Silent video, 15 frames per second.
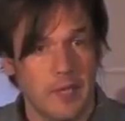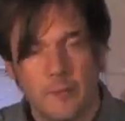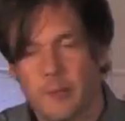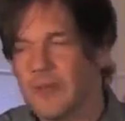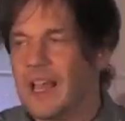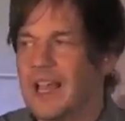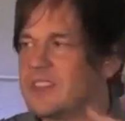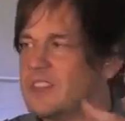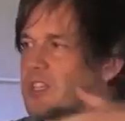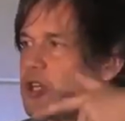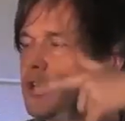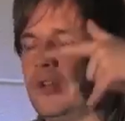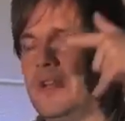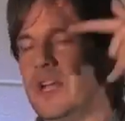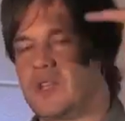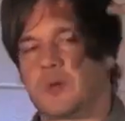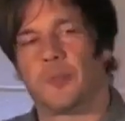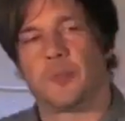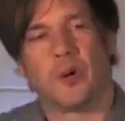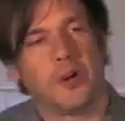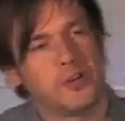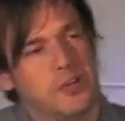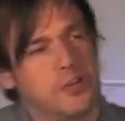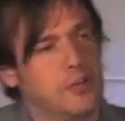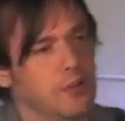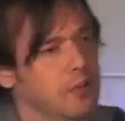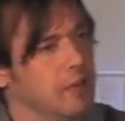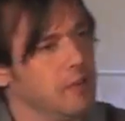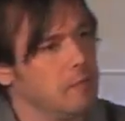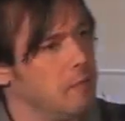But as the kulaks were
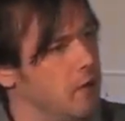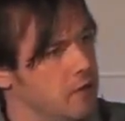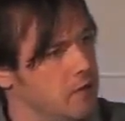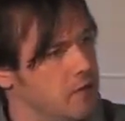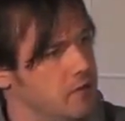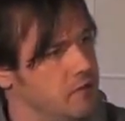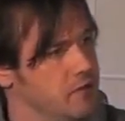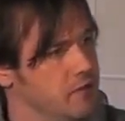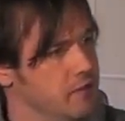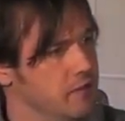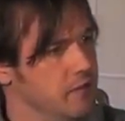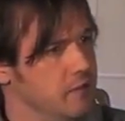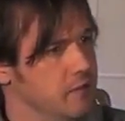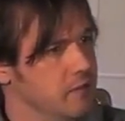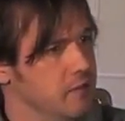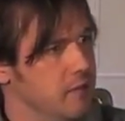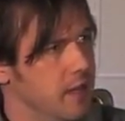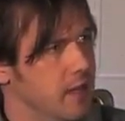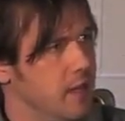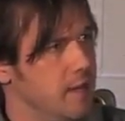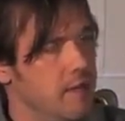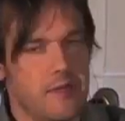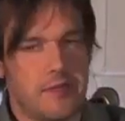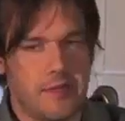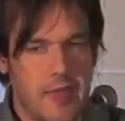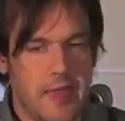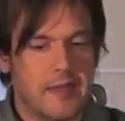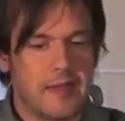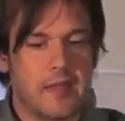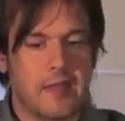persecuted and murdered,
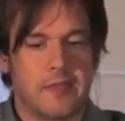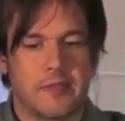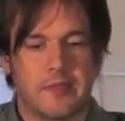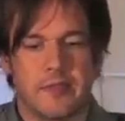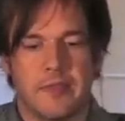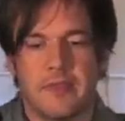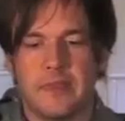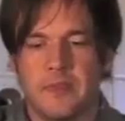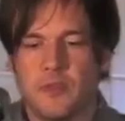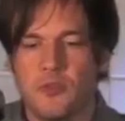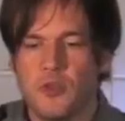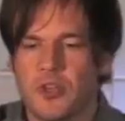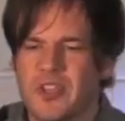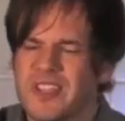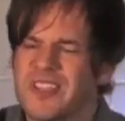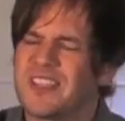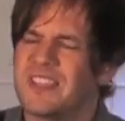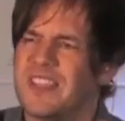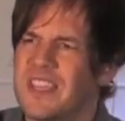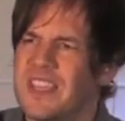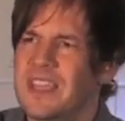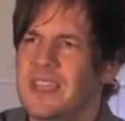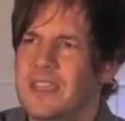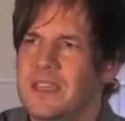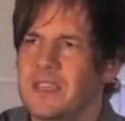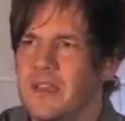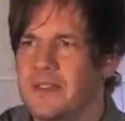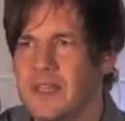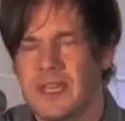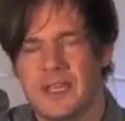then you could see
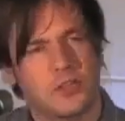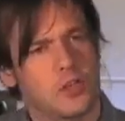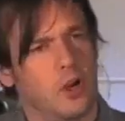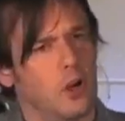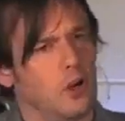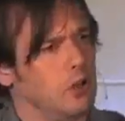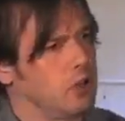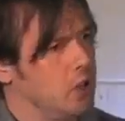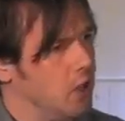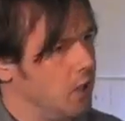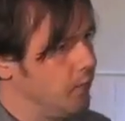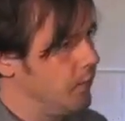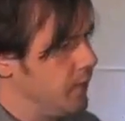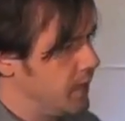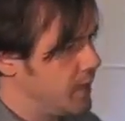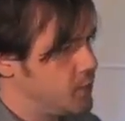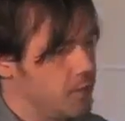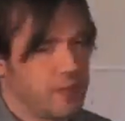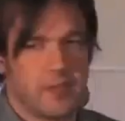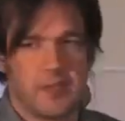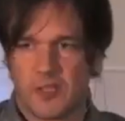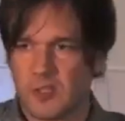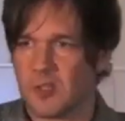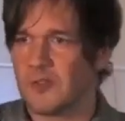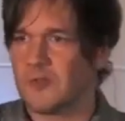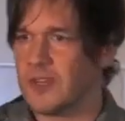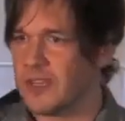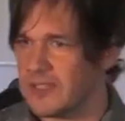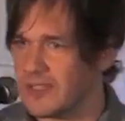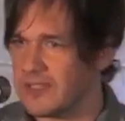the internal conflicts within the
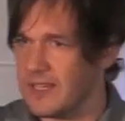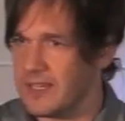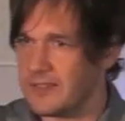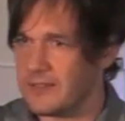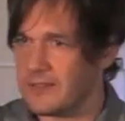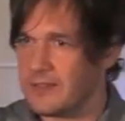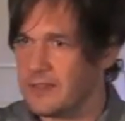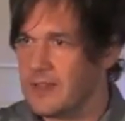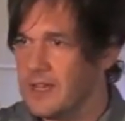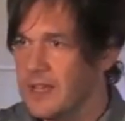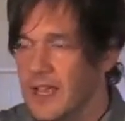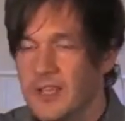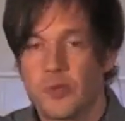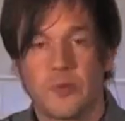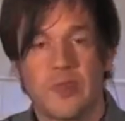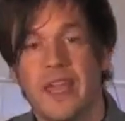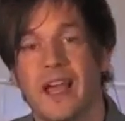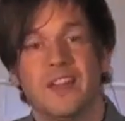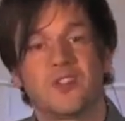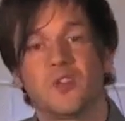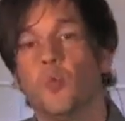Soviet state. And so they had to